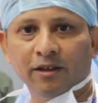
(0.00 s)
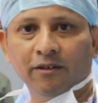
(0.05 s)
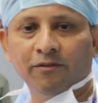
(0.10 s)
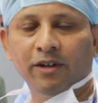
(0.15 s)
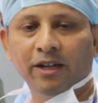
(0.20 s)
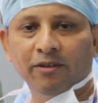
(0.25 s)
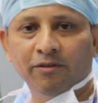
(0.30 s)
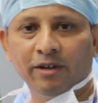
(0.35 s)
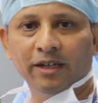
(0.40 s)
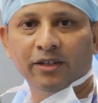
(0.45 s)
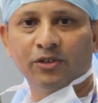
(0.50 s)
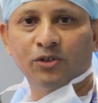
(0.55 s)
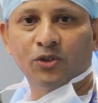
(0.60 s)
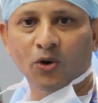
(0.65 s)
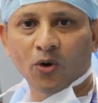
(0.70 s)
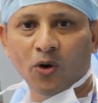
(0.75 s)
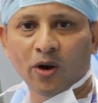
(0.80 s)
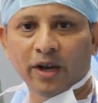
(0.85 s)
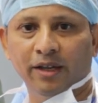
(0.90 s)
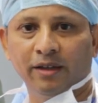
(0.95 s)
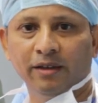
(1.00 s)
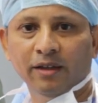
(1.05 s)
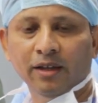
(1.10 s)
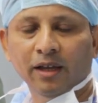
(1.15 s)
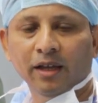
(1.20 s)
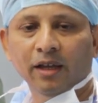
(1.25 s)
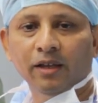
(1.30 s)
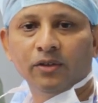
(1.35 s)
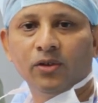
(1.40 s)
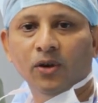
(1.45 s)
of liver is growing.
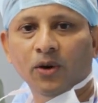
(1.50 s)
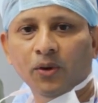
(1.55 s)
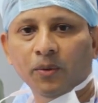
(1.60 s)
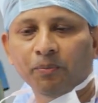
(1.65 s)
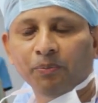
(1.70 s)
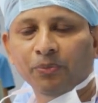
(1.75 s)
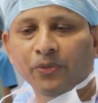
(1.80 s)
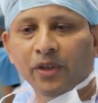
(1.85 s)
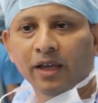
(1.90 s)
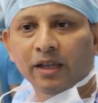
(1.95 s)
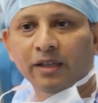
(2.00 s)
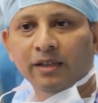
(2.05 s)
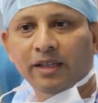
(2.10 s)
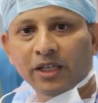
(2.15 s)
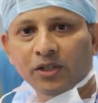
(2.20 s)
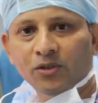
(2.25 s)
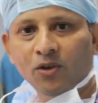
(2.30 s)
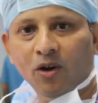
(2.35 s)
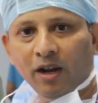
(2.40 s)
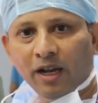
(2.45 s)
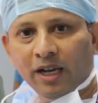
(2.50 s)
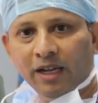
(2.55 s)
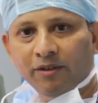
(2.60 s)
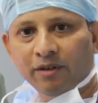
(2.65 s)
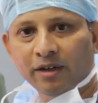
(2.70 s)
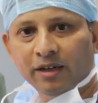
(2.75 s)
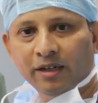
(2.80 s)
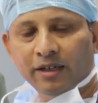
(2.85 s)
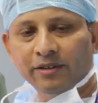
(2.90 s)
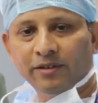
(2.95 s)
So these all
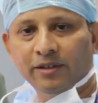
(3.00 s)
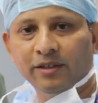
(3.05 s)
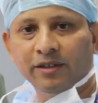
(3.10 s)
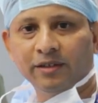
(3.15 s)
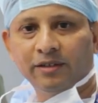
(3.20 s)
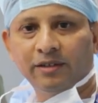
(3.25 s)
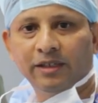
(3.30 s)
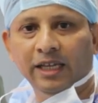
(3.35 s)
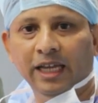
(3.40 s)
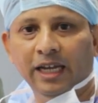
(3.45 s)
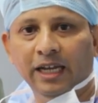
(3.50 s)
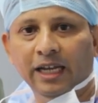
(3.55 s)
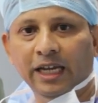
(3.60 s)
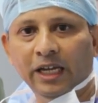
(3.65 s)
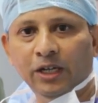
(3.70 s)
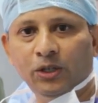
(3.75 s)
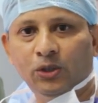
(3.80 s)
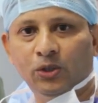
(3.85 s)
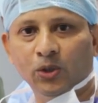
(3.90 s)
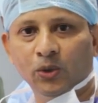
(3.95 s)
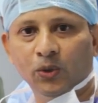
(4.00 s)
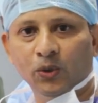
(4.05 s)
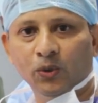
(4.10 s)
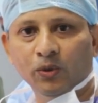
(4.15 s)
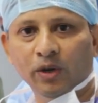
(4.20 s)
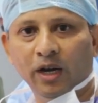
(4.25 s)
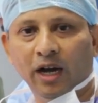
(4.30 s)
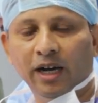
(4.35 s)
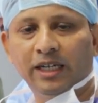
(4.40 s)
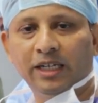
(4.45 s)
liver diseases, they lead to
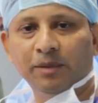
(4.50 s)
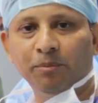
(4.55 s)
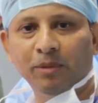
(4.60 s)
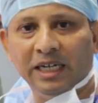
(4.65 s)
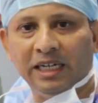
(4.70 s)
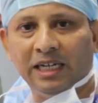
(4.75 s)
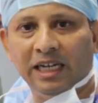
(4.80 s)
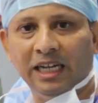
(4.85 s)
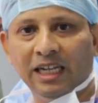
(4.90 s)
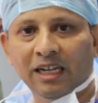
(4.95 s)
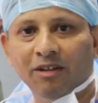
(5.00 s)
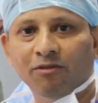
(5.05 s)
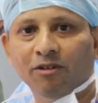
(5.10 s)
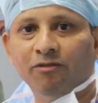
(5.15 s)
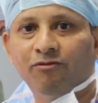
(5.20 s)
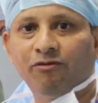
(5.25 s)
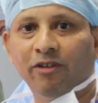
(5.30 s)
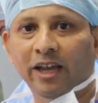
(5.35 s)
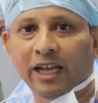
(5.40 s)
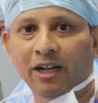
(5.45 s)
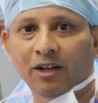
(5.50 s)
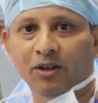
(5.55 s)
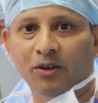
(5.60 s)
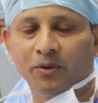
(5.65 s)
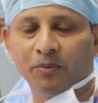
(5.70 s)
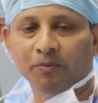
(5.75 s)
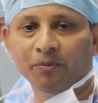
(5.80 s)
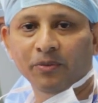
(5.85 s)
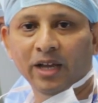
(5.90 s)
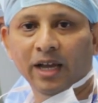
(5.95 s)
ultimately liver
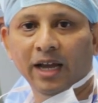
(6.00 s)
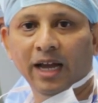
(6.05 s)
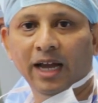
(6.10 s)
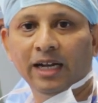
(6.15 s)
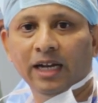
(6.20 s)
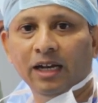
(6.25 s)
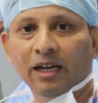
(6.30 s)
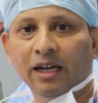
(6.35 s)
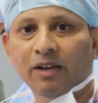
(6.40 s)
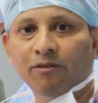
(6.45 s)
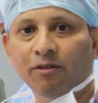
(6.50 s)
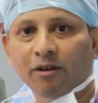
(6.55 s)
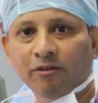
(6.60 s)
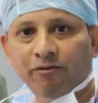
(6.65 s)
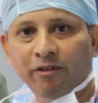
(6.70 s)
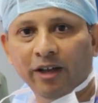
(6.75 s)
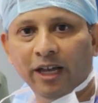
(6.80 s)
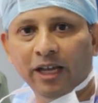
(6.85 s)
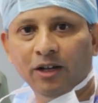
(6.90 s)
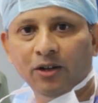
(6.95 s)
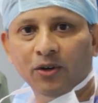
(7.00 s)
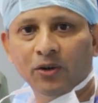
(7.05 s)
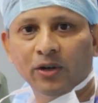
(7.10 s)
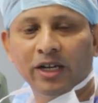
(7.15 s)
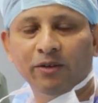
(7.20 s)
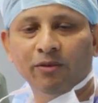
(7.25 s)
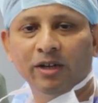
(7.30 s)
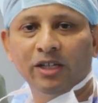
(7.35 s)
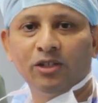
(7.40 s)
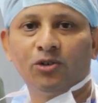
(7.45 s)
failure. And liver failure
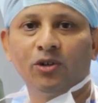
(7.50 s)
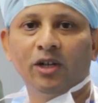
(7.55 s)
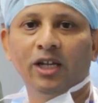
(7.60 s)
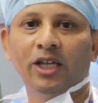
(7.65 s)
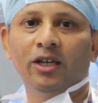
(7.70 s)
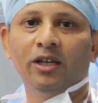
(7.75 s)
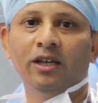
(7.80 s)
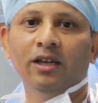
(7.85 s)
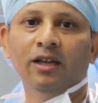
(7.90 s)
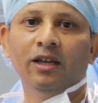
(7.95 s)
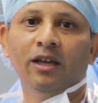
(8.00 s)
eventually,